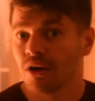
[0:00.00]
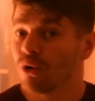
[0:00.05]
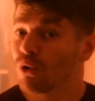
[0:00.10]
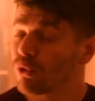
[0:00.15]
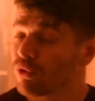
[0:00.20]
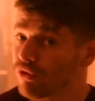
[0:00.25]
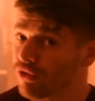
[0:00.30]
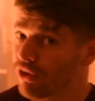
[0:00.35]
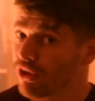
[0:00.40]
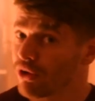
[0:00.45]

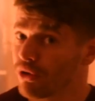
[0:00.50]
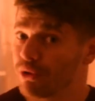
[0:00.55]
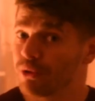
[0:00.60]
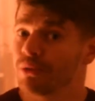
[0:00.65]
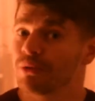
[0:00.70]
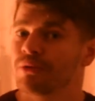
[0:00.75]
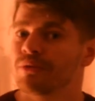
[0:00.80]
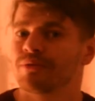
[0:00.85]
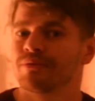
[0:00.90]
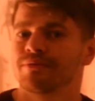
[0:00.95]

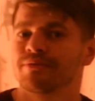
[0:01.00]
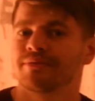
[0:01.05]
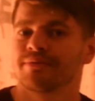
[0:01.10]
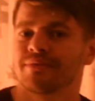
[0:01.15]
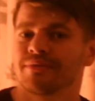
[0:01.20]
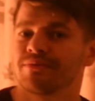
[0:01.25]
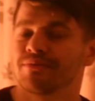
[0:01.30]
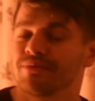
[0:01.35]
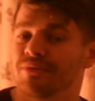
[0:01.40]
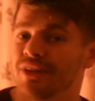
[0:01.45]
Although,
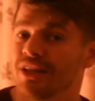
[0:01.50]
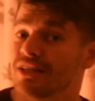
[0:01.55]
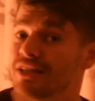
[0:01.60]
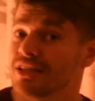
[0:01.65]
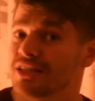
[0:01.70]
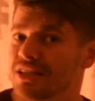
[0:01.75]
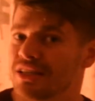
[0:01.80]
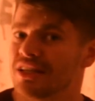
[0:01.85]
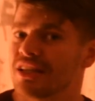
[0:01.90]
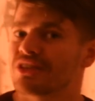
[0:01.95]
this
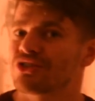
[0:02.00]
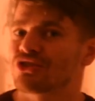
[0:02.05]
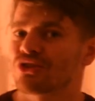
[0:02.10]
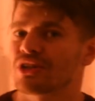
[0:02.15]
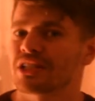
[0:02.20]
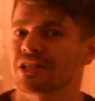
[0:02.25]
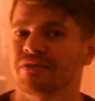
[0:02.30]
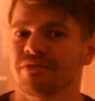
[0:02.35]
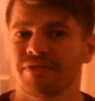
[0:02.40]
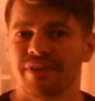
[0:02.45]
is an
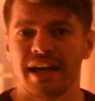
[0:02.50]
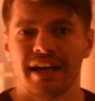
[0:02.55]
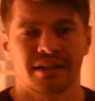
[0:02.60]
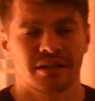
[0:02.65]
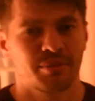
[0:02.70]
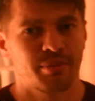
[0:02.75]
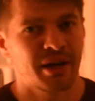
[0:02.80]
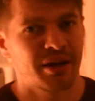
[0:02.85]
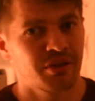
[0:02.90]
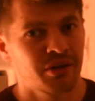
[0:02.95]
interesting
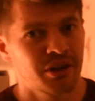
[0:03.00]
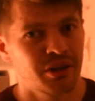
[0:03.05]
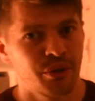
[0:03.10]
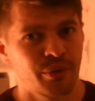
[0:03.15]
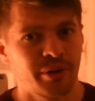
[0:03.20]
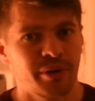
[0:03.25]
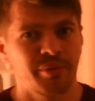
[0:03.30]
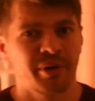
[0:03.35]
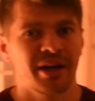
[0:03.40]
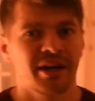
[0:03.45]
fact about
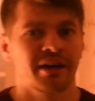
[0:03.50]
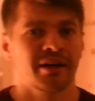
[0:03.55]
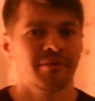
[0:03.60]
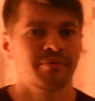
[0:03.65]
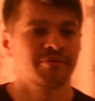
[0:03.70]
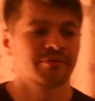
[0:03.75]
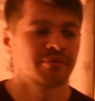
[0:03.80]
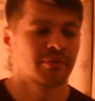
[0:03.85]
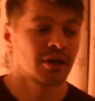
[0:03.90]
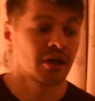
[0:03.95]
Huey Bear.
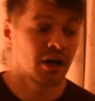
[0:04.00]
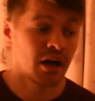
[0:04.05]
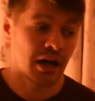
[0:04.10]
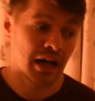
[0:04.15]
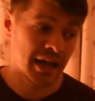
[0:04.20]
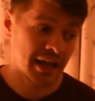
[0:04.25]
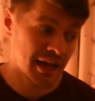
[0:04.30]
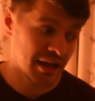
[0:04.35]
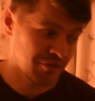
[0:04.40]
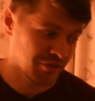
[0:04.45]

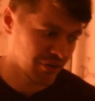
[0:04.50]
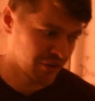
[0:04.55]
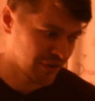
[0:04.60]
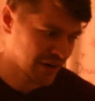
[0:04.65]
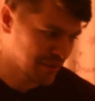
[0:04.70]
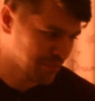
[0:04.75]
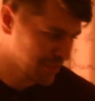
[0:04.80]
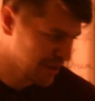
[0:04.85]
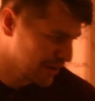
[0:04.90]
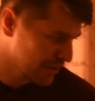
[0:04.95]
I have a
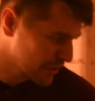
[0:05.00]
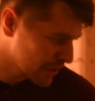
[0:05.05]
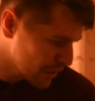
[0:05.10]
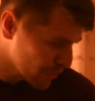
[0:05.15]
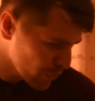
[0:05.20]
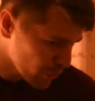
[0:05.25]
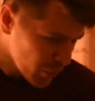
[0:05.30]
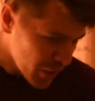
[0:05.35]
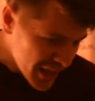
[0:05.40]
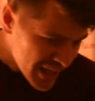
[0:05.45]
grandparent
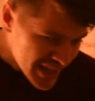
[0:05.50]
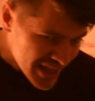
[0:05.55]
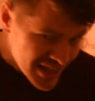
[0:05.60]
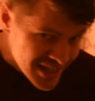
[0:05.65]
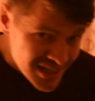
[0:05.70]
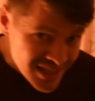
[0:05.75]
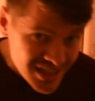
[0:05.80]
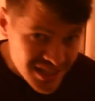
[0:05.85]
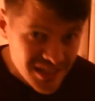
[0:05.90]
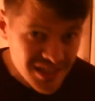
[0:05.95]
who
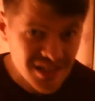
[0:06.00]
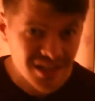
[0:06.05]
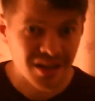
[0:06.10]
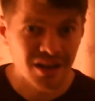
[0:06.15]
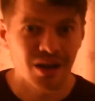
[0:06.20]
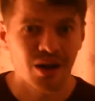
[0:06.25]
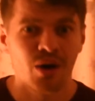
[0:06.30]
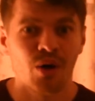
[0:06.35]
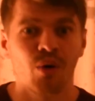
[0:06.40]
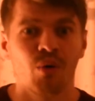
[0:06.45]
is
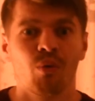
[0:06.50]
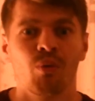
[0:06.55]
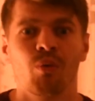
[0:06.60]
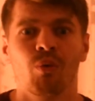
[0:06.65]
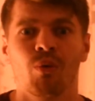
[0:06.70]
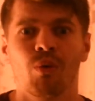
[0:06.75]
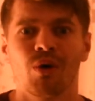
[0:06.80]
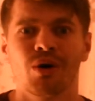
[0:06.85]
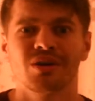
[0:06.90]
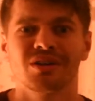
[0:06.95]

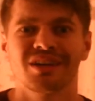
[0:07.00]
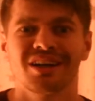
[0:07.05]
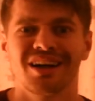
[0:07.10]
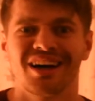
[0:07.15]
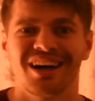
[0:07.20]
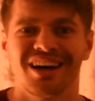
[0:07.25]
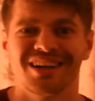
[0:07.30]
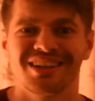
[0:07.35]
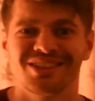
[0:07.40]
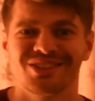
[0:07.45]

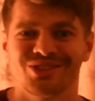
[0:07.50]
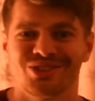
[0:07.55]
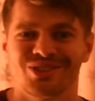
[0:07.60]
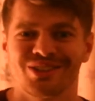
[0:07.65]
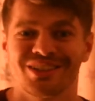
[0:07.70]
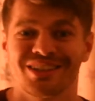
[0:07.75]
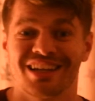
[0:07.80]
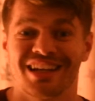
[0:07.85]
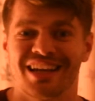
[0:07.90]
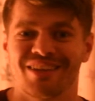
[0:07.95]

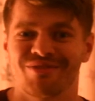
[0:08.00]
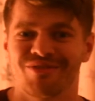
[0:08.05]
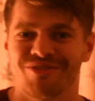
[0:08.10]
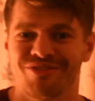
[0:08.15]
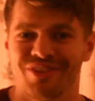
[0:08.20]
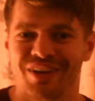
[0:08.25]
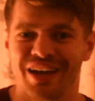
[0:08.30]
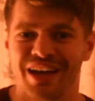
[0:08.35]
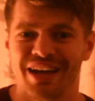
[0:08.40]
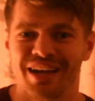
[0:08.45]

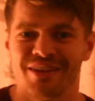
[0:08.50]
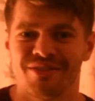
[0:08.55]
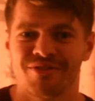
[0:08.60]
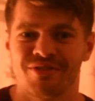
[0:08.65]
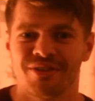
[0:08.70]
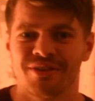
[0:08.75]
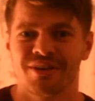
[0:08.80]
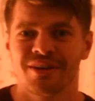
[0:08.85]
105.